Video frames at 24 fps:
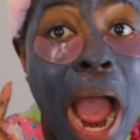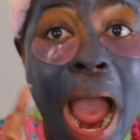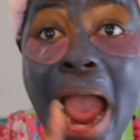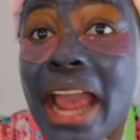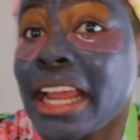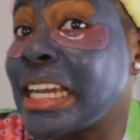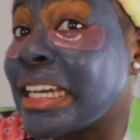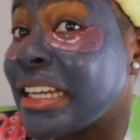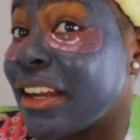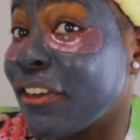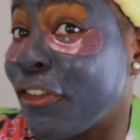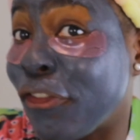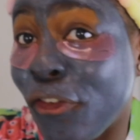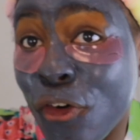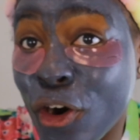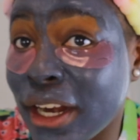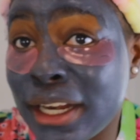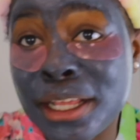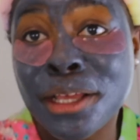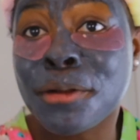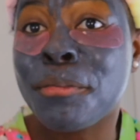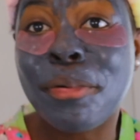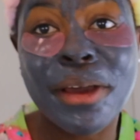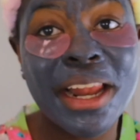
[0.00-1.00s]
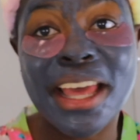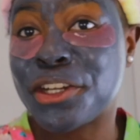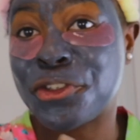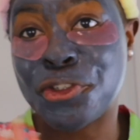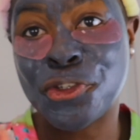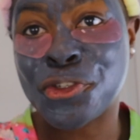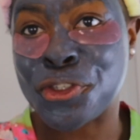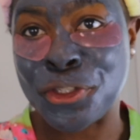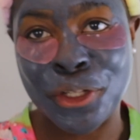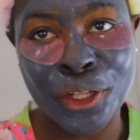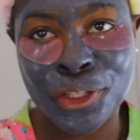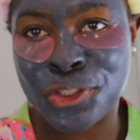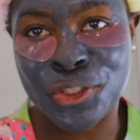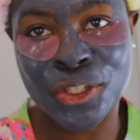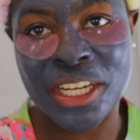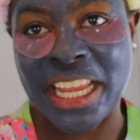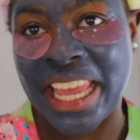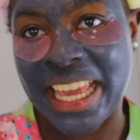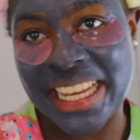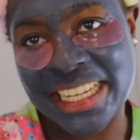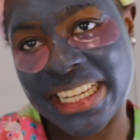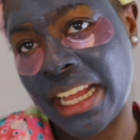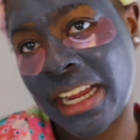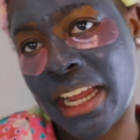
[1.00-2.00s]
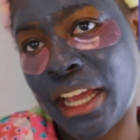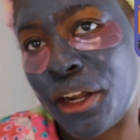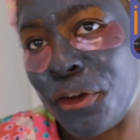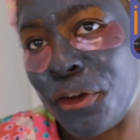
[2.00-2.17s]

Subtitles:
can afford it, but I choose not to get that kind